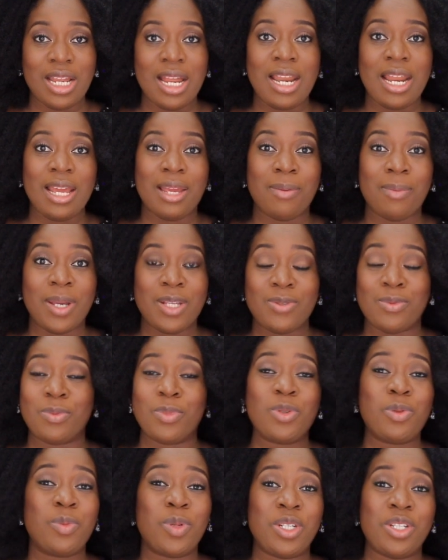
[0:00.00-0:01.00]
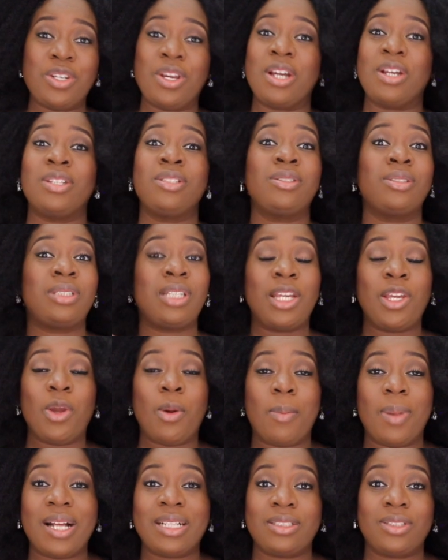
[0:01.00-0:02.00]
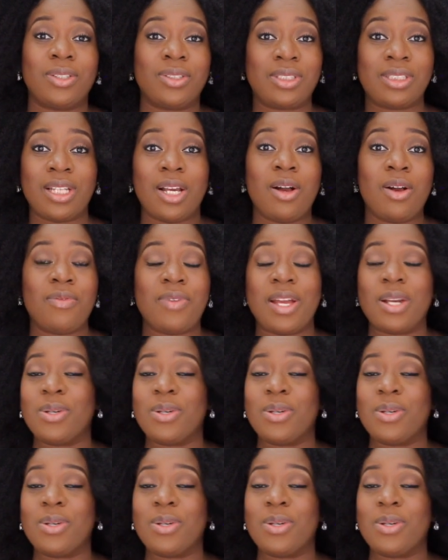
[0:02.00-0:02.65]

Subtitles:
they're like, by tomorrow morning, you're going to take your bath yourself,